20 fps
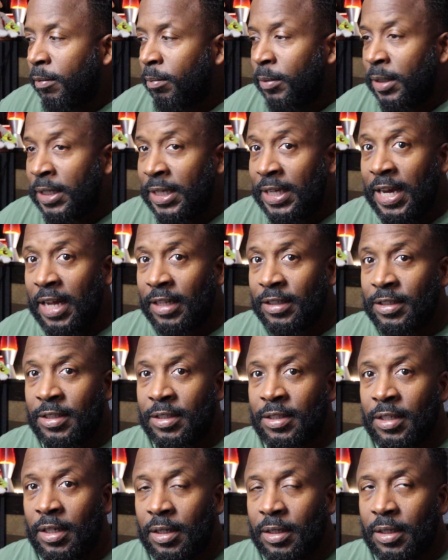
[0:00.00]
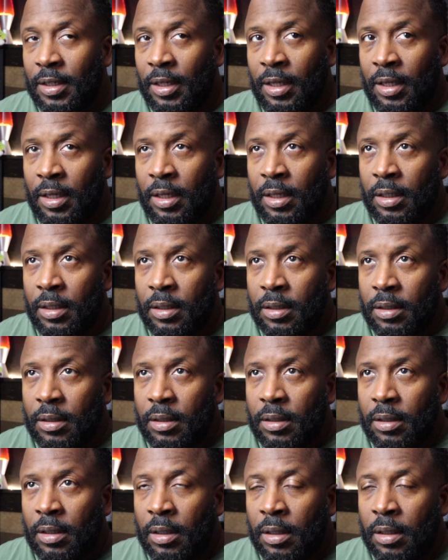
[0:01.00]
He got stuck in
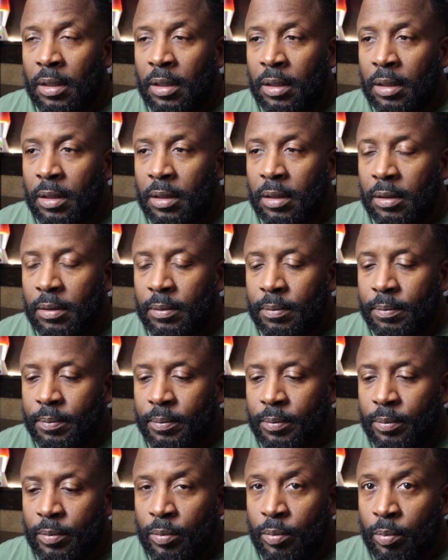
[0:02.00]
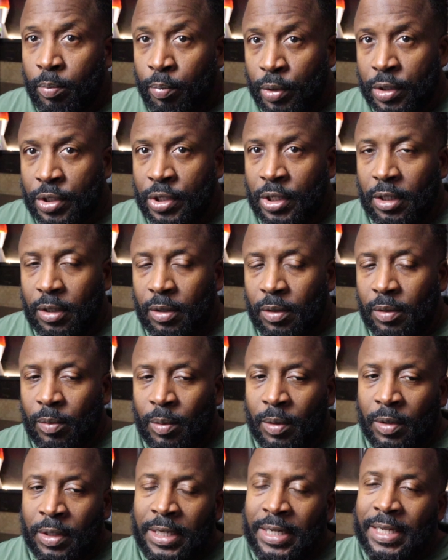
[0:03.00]
Brazil.
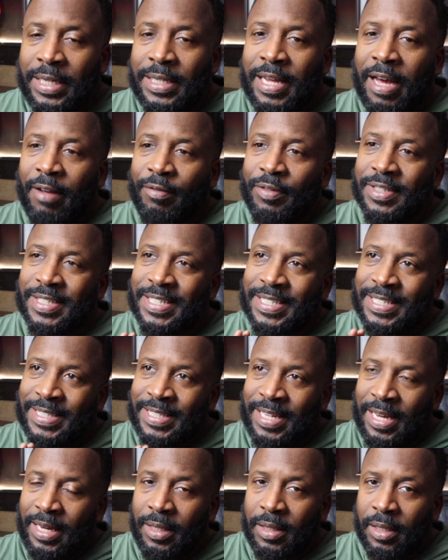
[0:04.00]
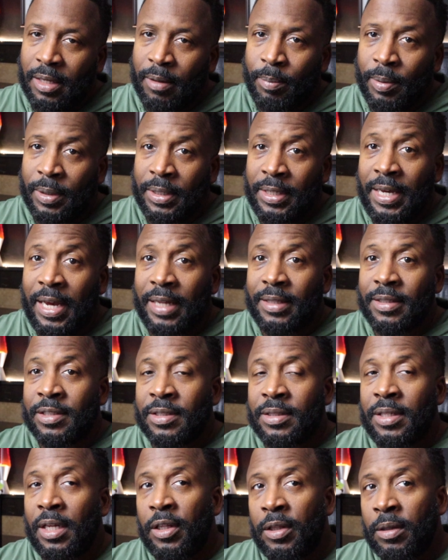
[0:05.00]
Well, he didn't have to stay there, but he had to
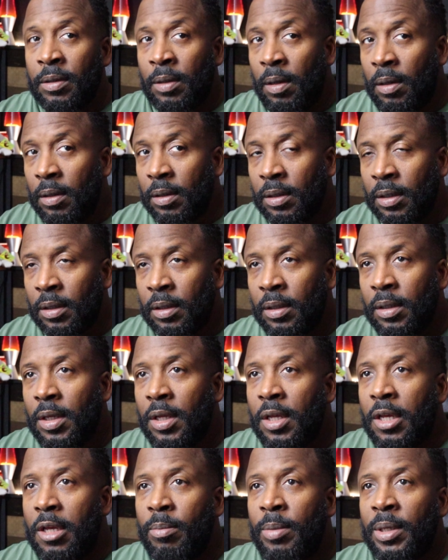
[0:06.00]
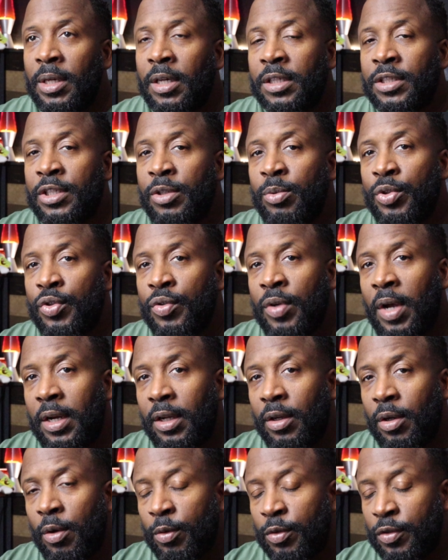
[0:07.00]
stay longer because he was trying
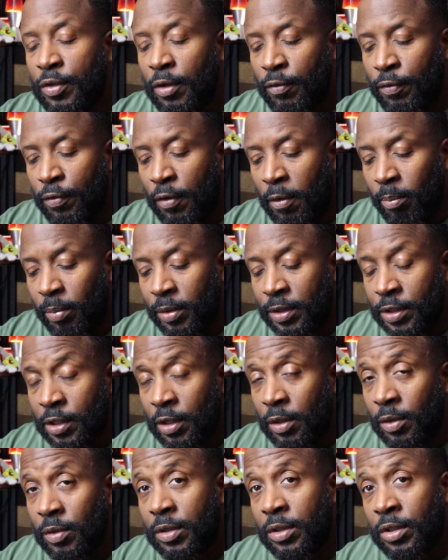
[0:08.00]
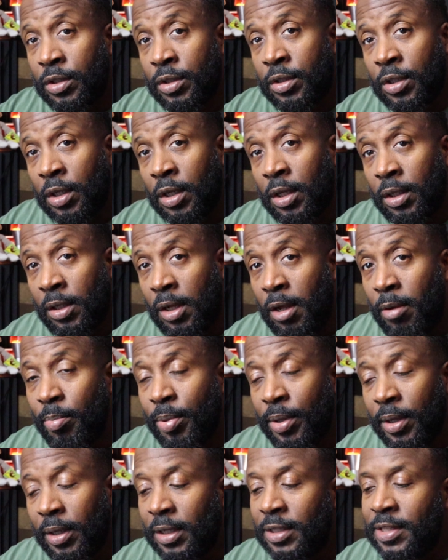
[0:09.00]
to go from Brazil to
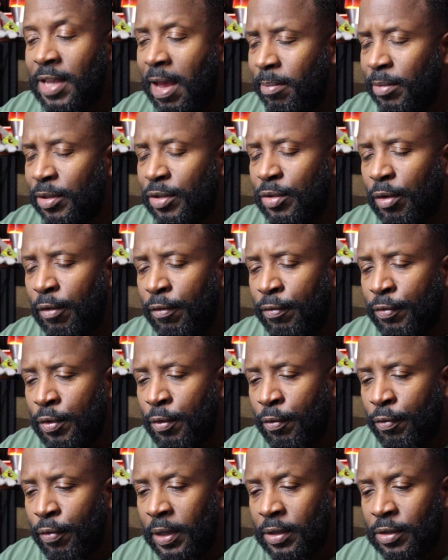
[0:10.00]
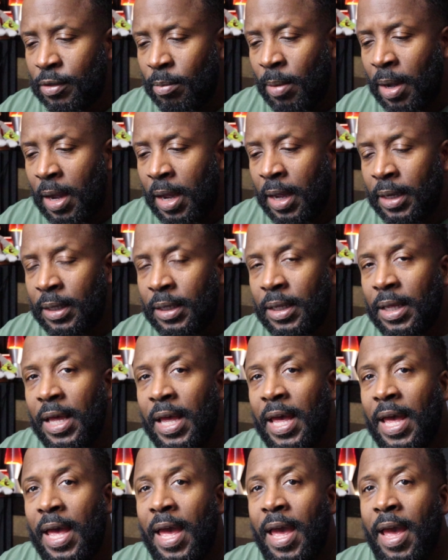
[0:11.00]
Colombia. And this happened to a few friends of mine.
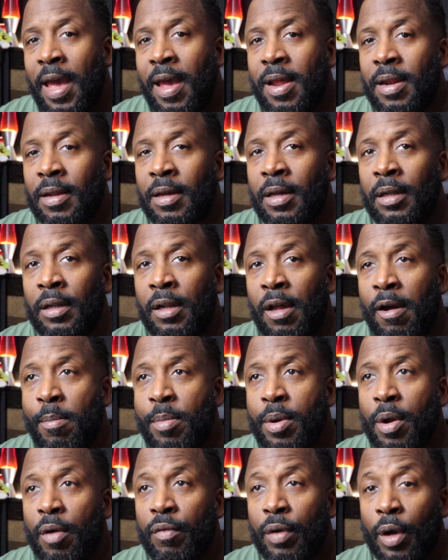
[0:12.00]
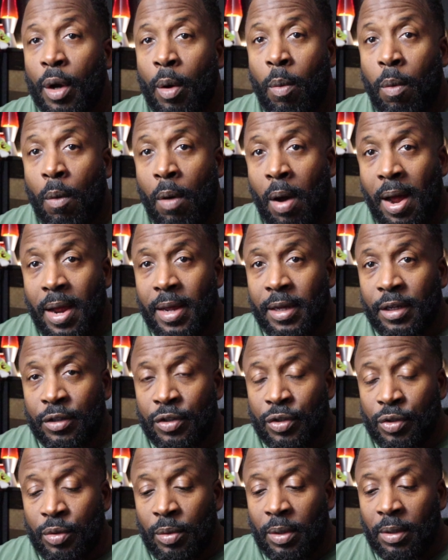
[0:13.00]
And Colombia
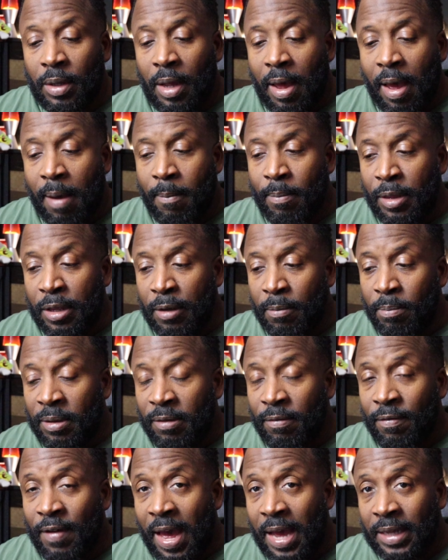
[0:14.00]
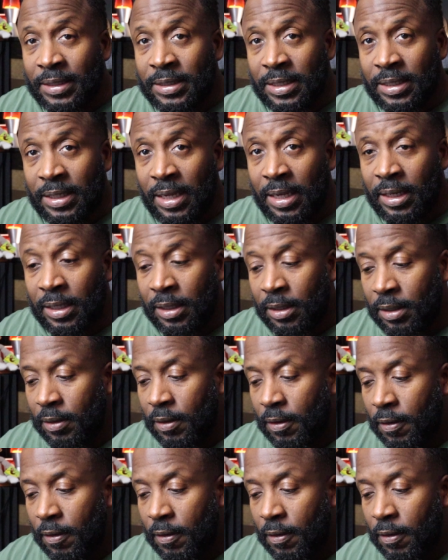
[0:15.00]
requires you to be vaccinated